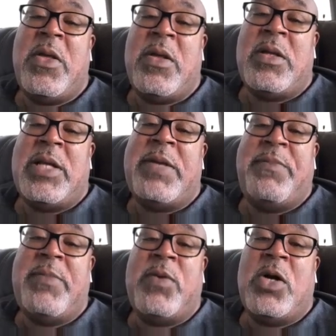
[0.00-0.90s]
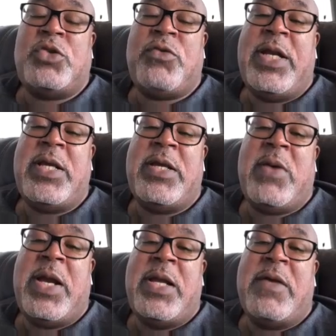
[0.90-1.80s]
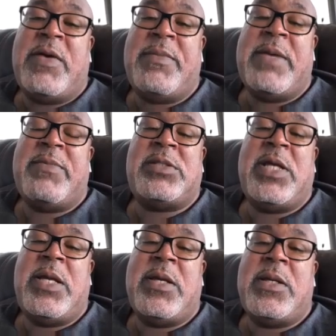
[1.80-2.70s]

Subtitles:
letting people go straight in, right? If I'm not mistaken.